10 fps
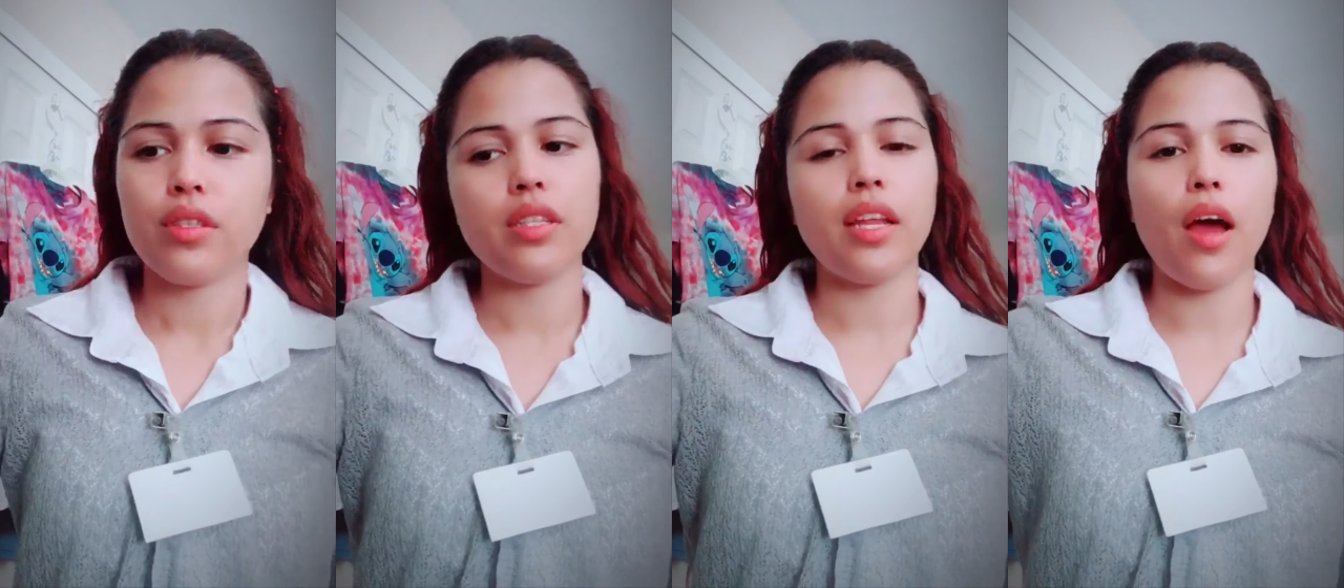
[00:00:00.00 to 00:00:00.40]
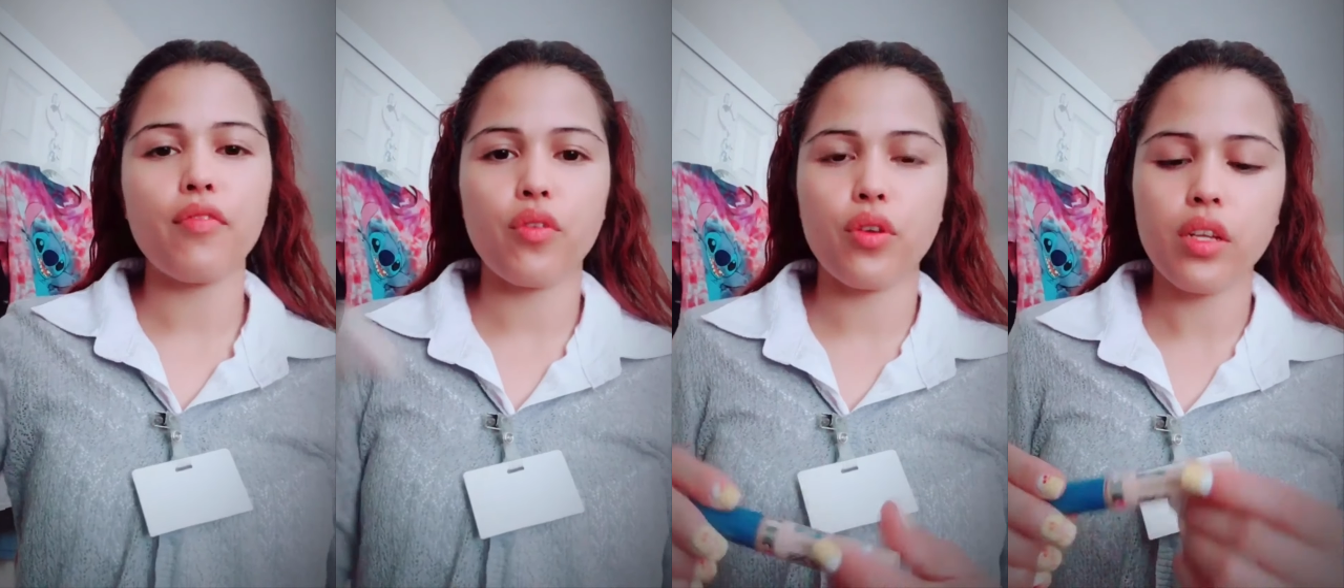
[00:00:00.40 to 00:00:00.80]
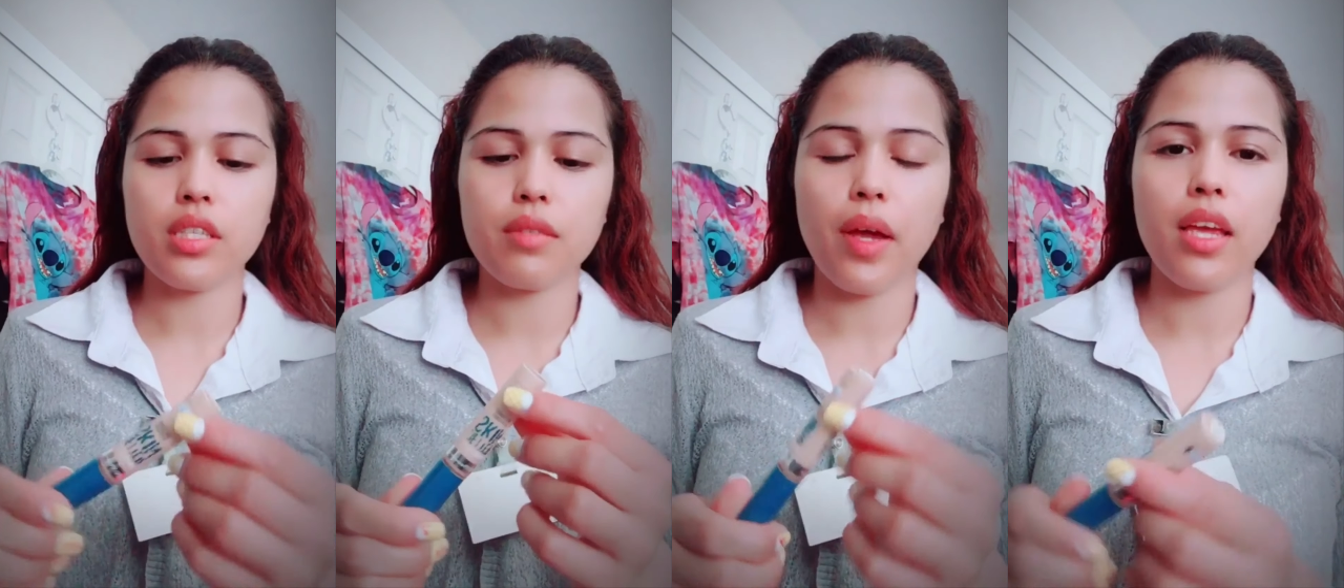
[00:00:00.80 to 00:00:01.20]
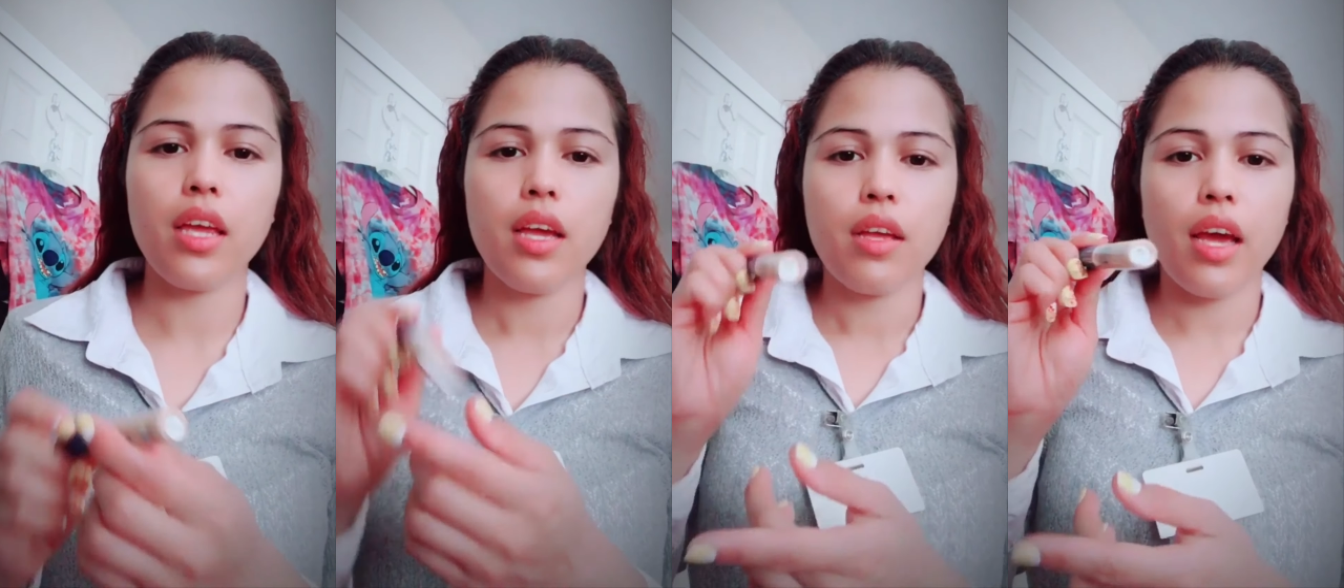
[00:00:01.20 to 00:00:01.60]
And then after, this is my
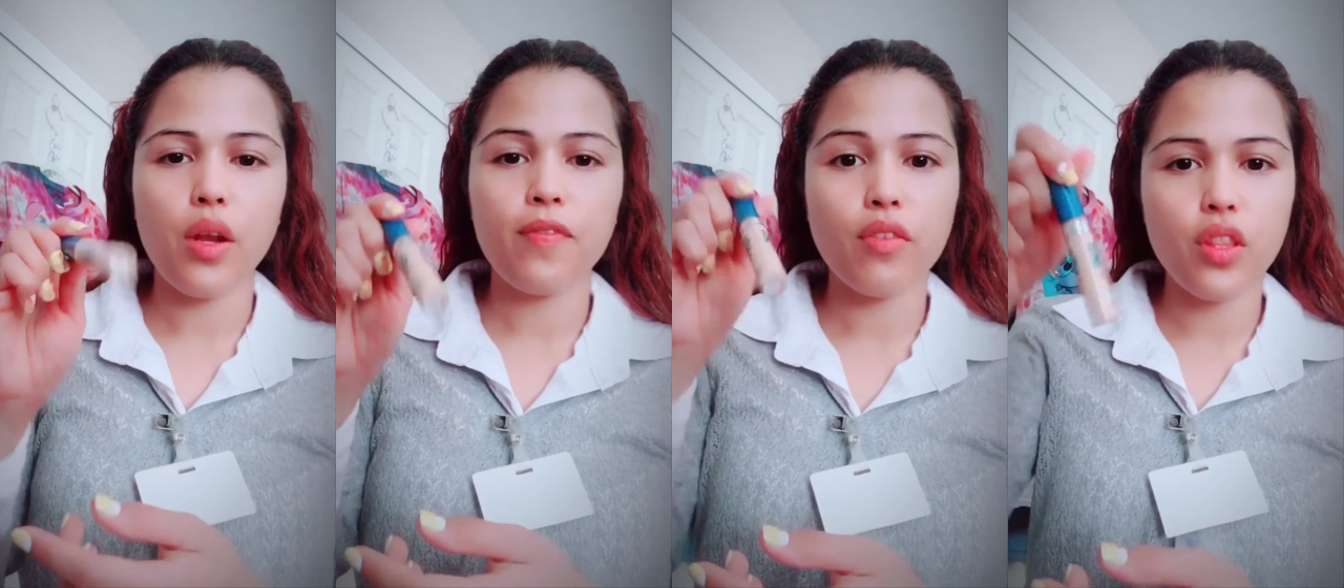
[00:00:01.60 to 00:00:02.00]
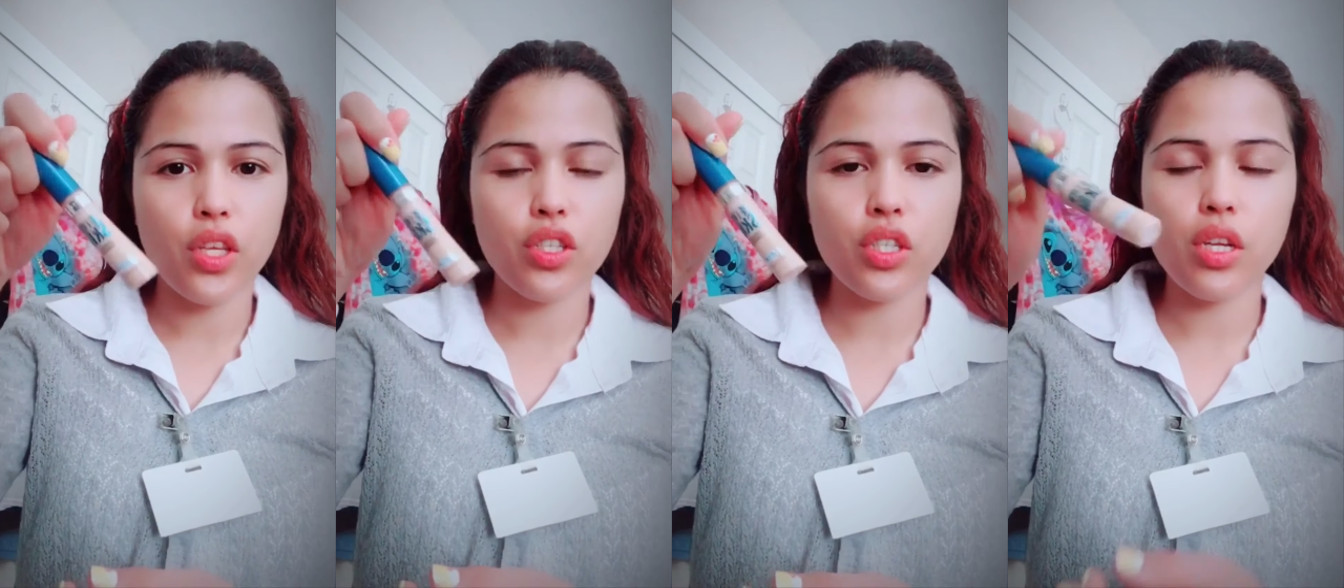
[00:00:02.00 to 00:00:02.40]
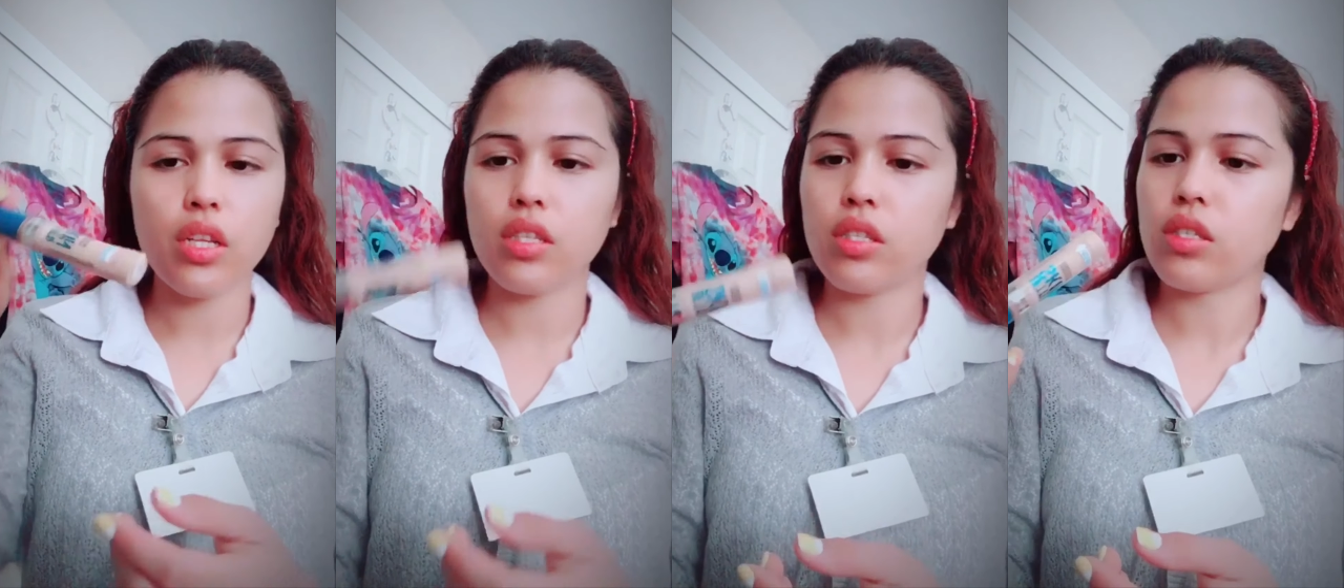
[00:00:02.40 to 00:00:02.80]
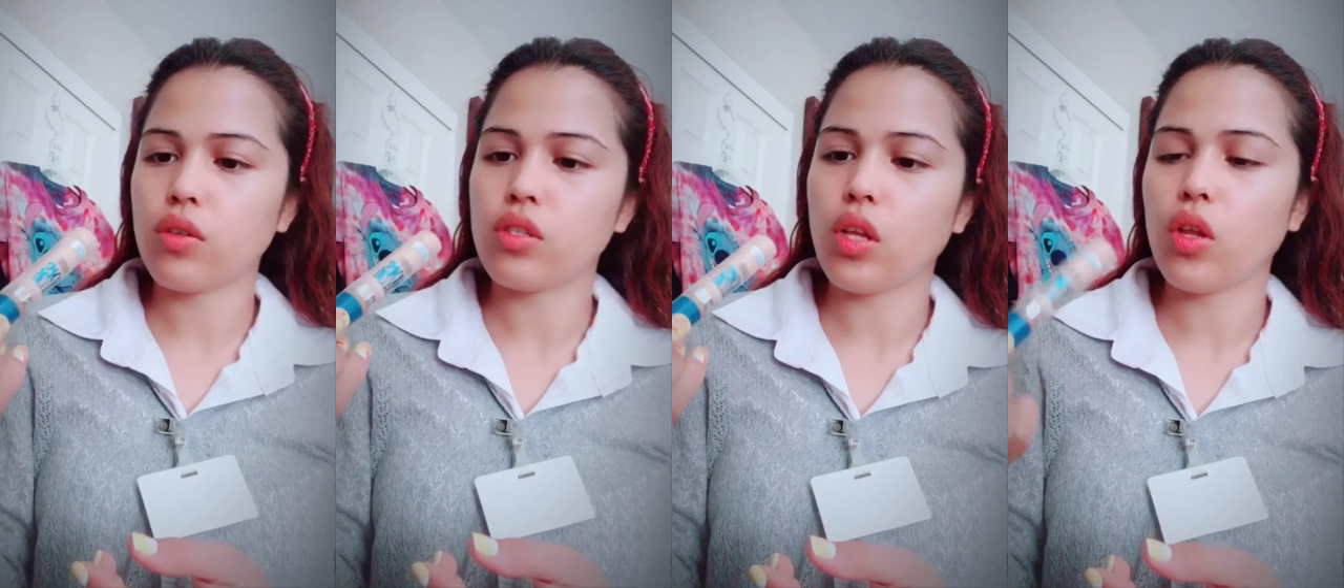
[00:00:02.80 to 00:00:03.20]
kind of foundation. This is
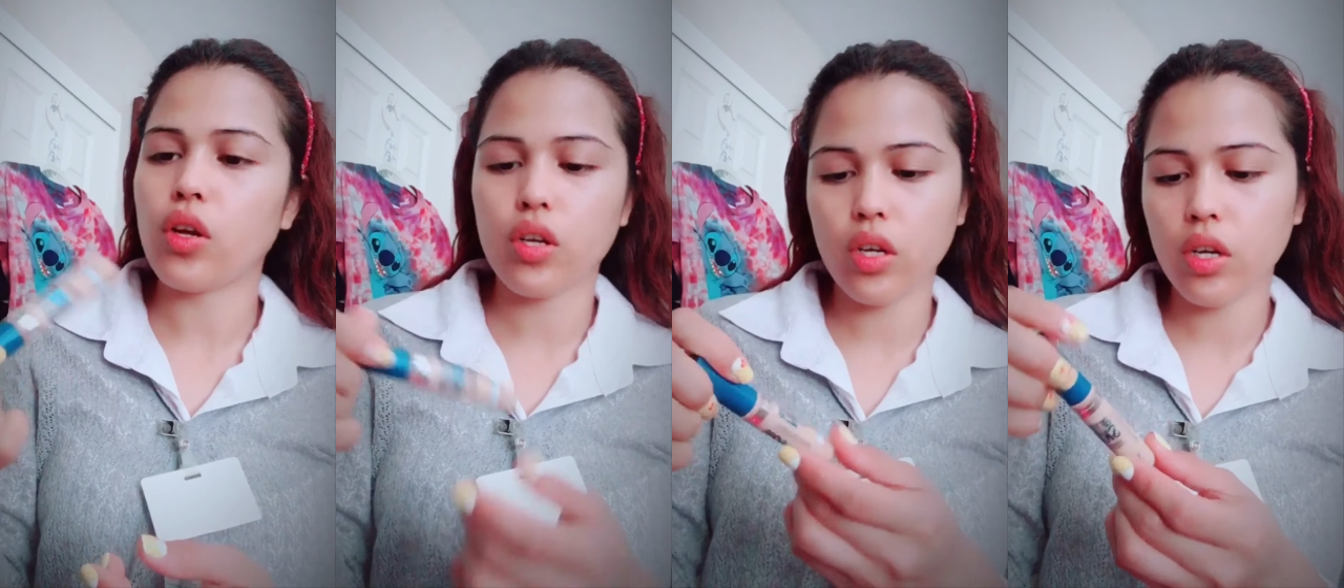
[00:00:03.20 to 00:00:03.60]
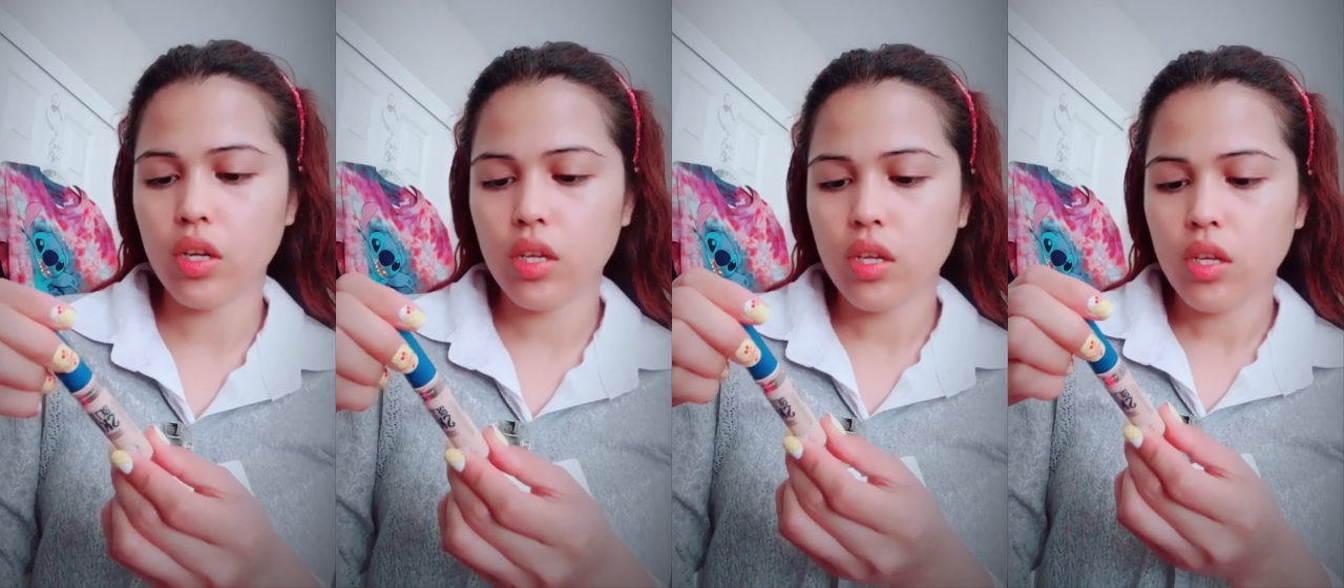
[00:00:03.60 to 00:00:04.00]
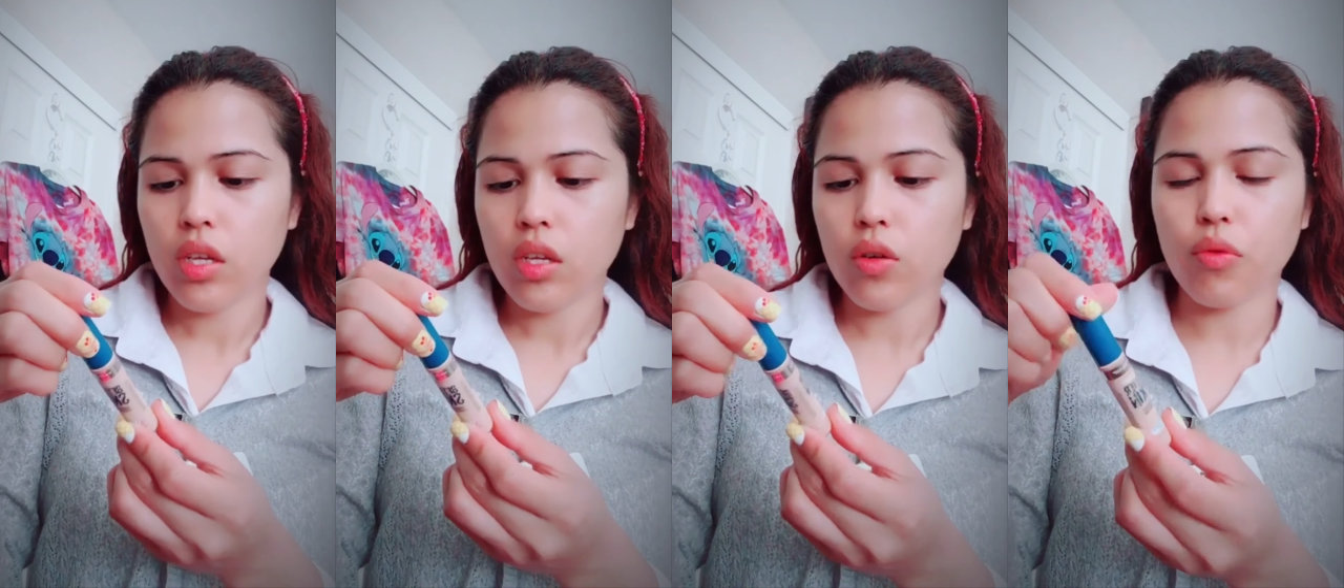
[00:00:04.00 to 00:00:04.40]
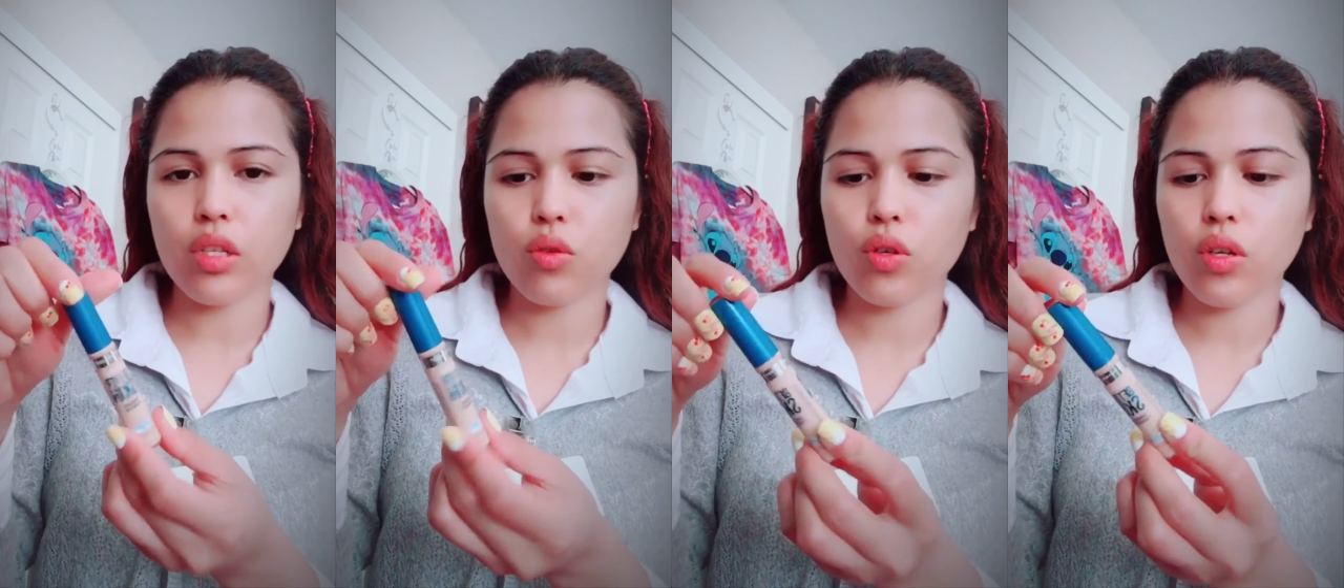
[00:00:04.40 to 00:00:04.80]
concealer
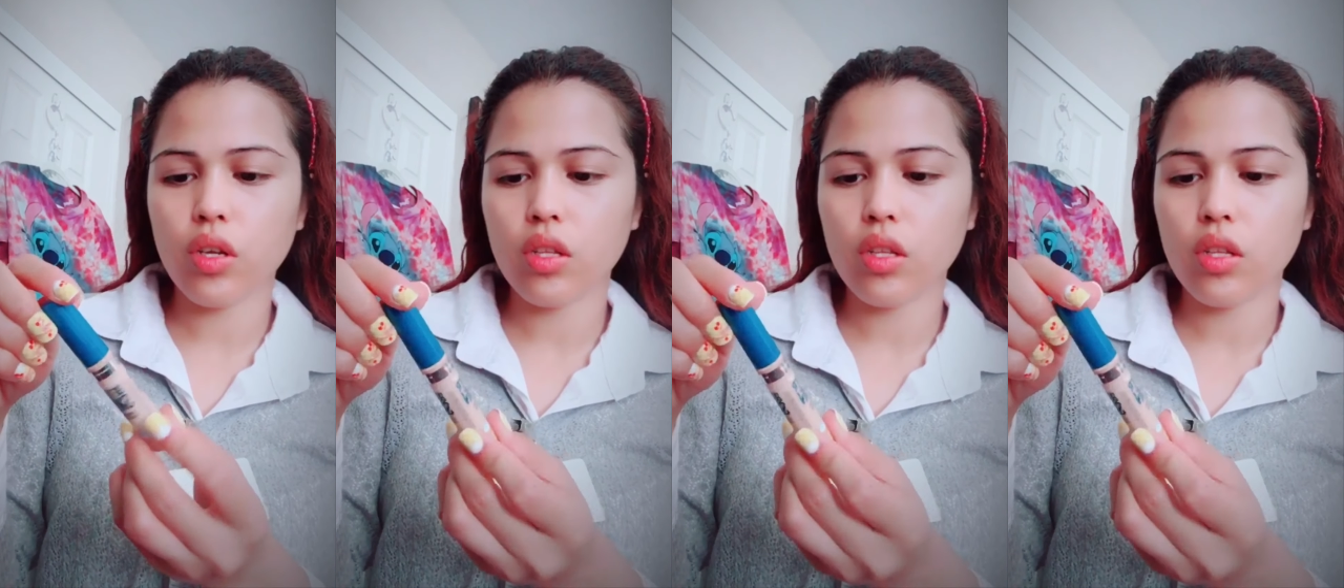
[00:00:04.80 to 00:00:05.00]
corrector.